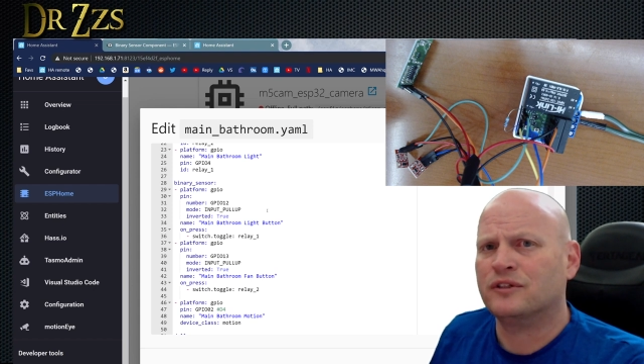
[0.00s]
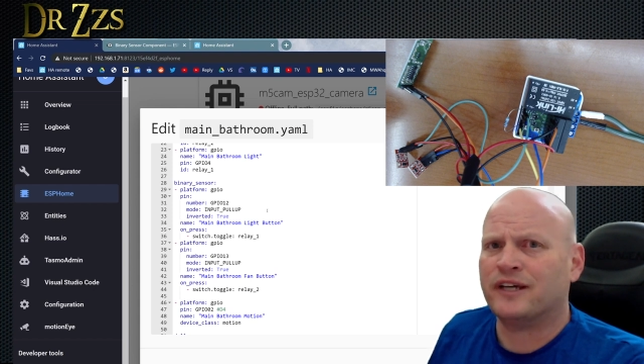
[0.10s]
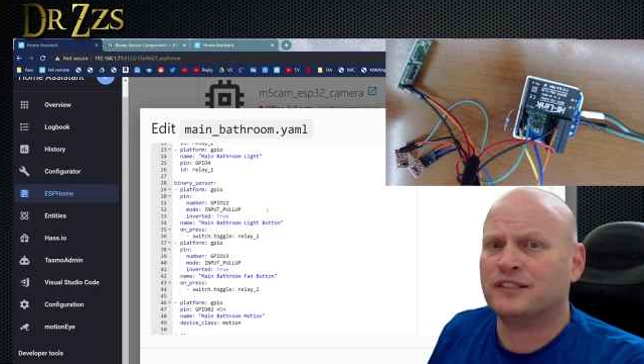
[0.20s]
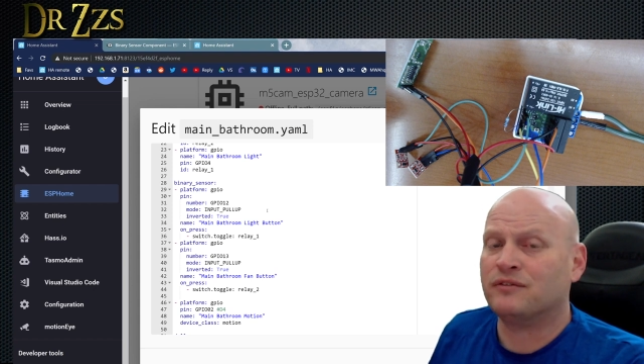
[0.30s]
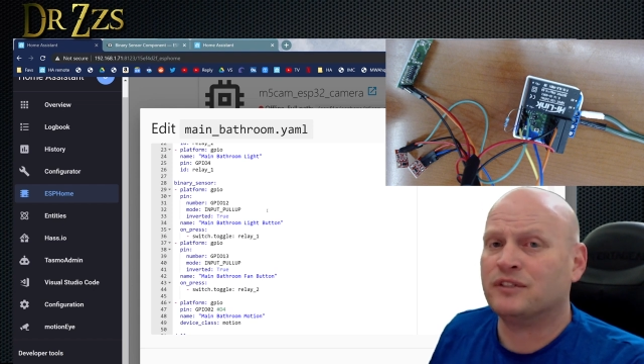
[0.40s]

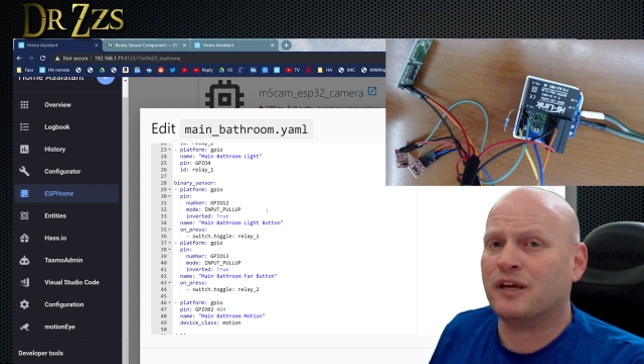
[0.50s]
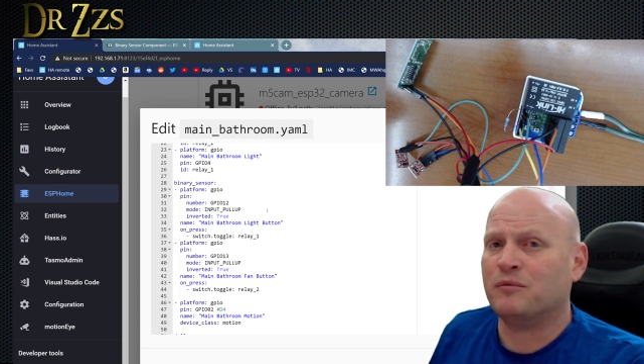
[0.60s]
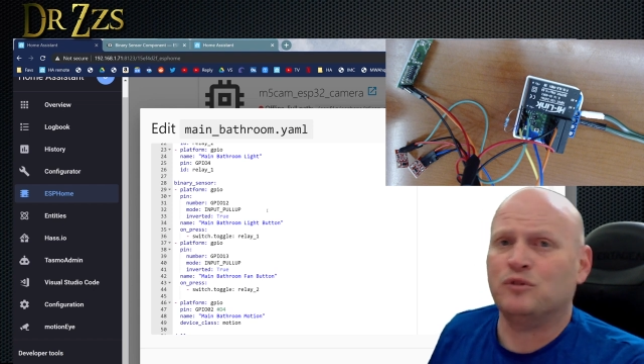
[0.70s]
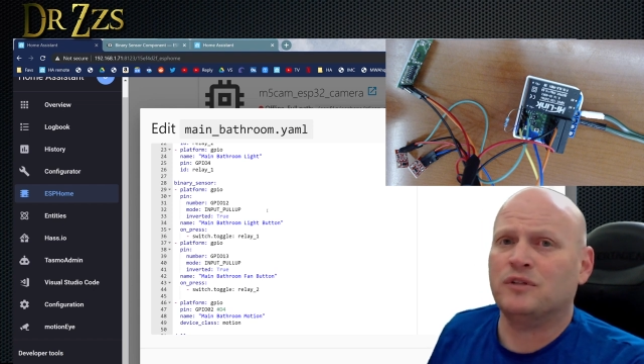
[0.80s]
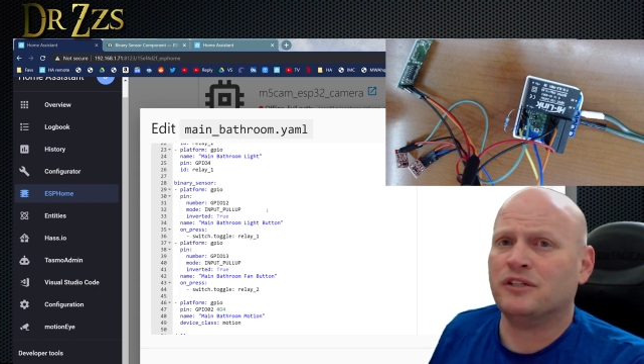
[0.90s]
In fact, every
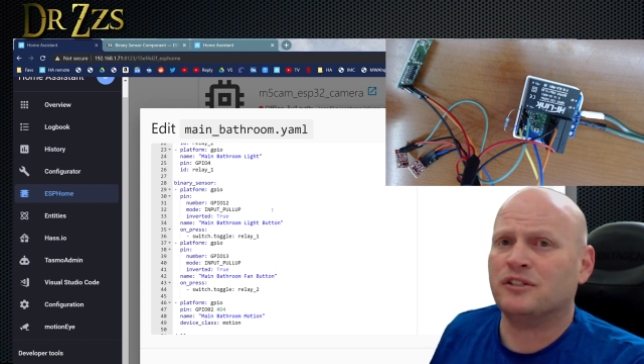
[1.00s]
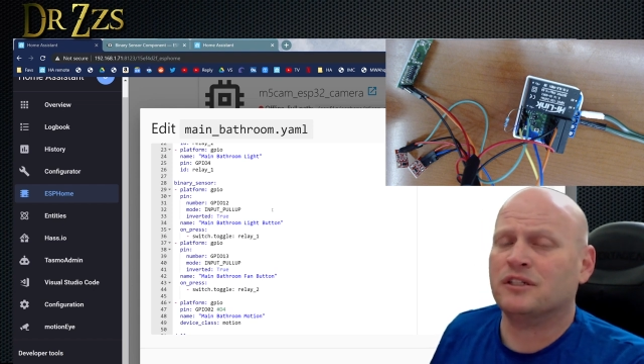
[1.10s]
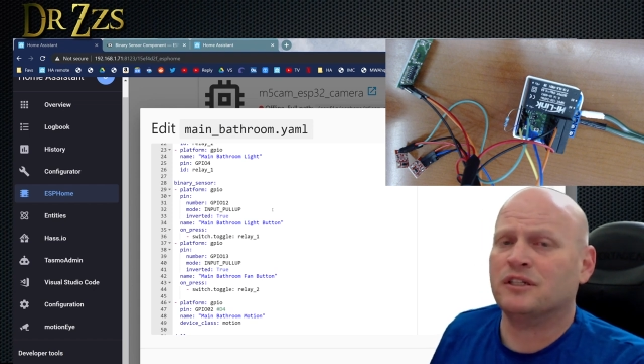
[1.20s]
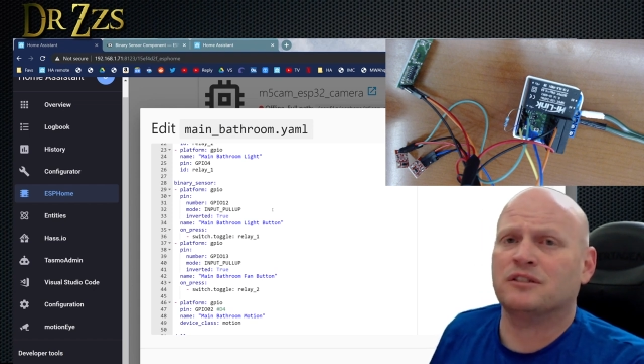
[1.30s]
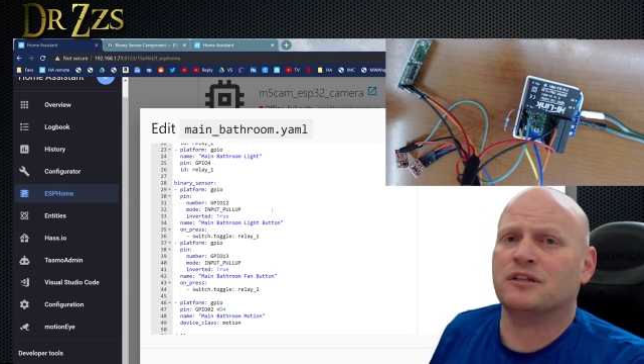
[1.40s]
time you
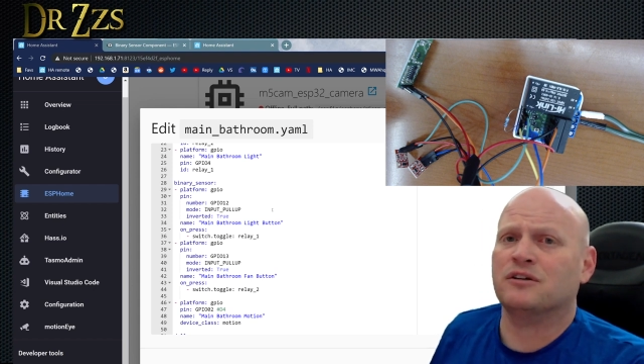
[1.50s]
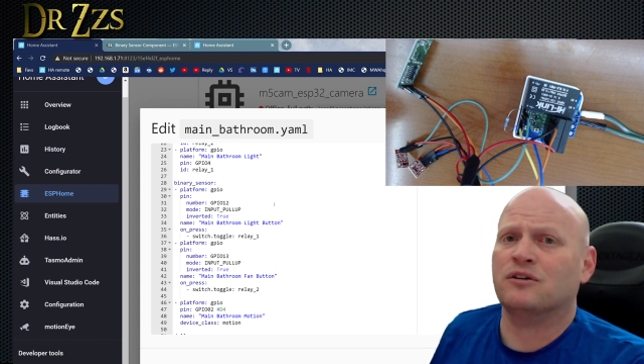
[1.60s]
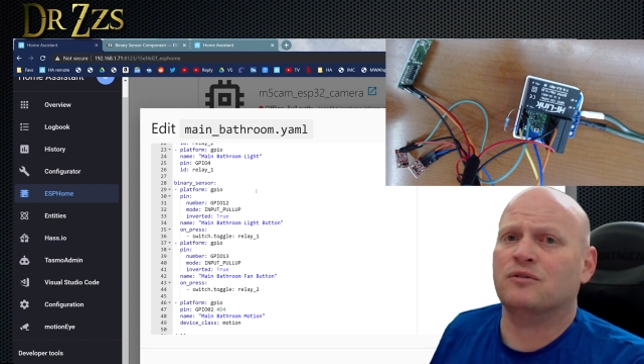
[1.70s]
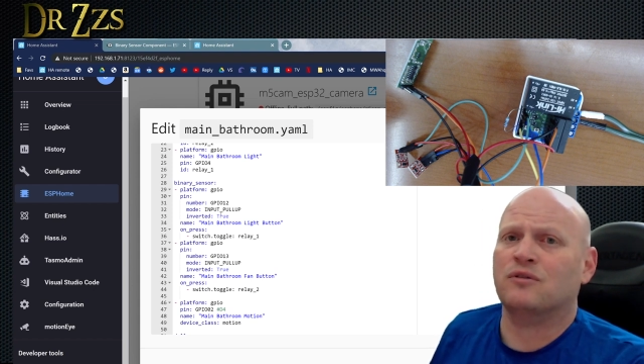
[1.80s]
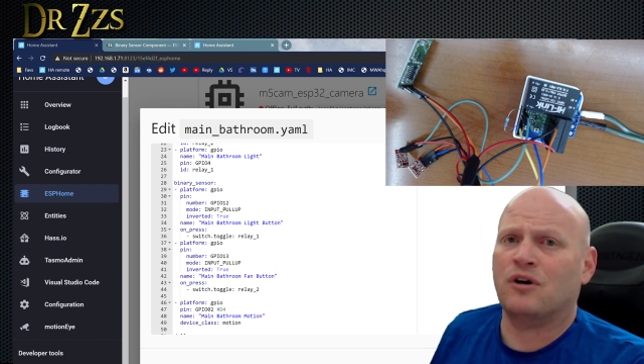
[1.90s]
touch it, it's going
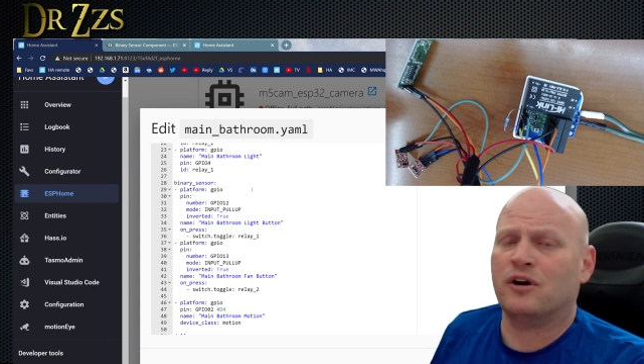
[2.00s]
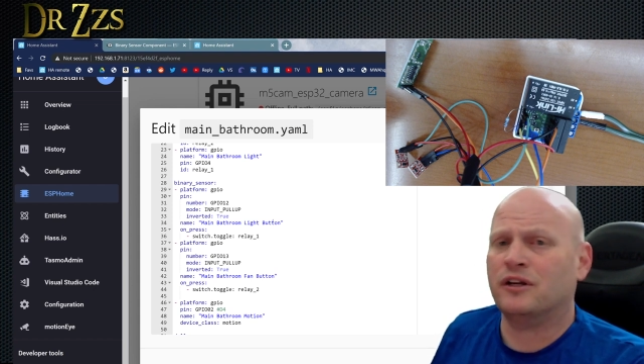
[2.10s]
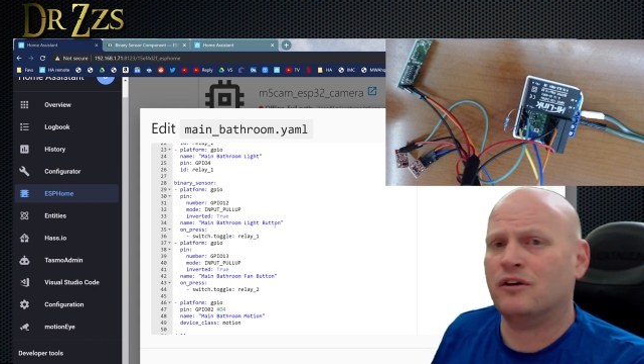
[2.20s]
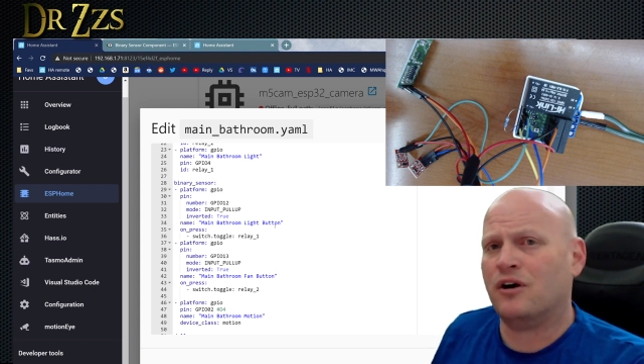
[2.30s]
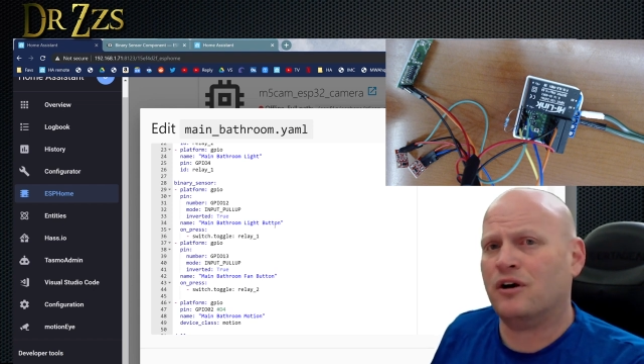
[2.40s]
to go
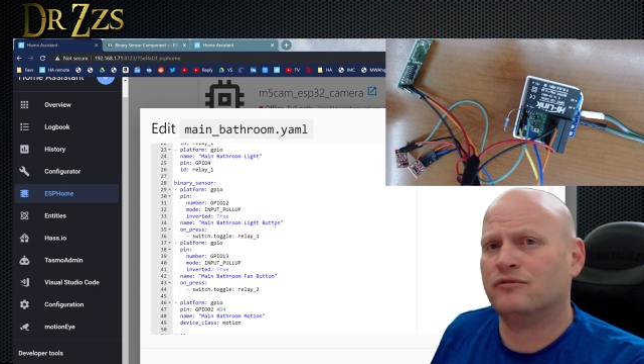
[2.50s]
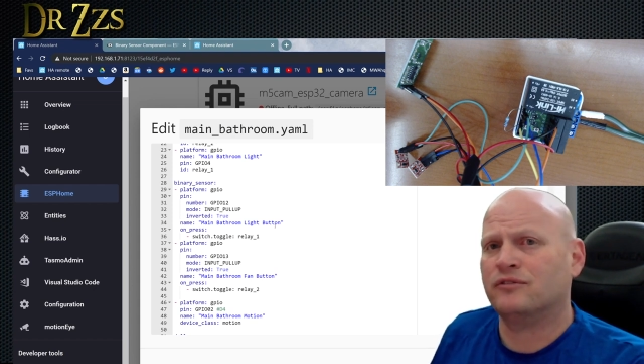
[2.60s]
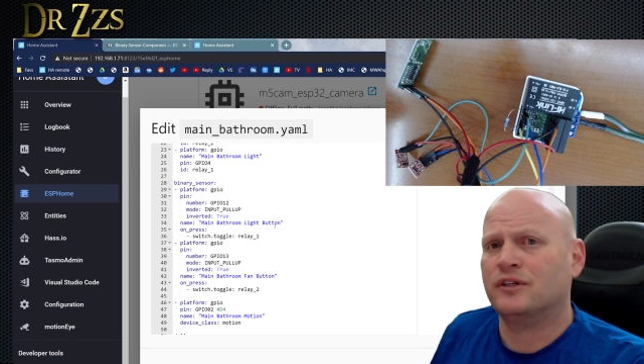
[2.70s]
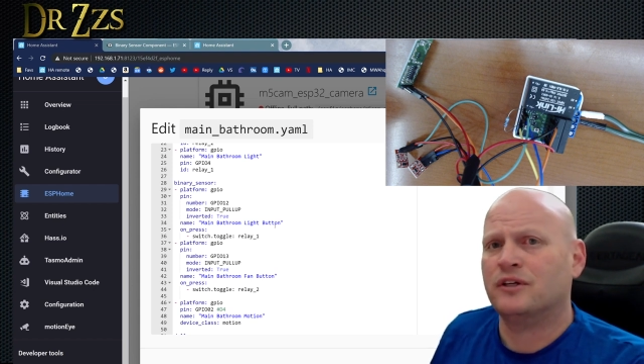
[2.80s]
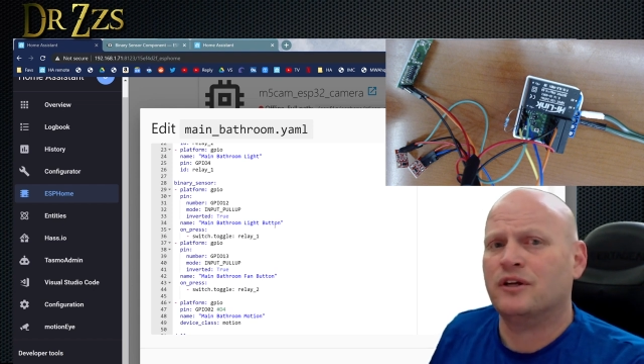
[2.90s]
on and
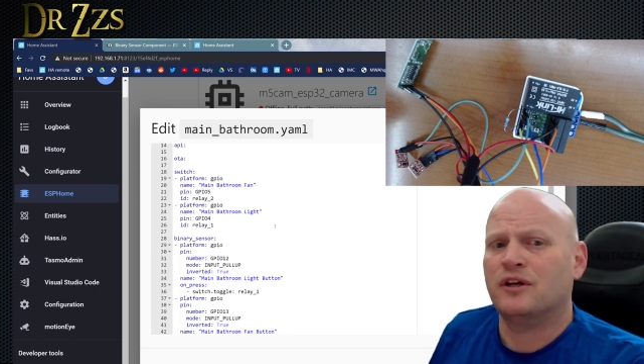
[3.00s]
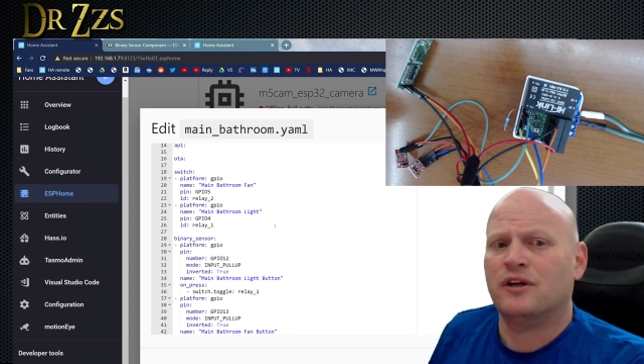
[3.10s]
off.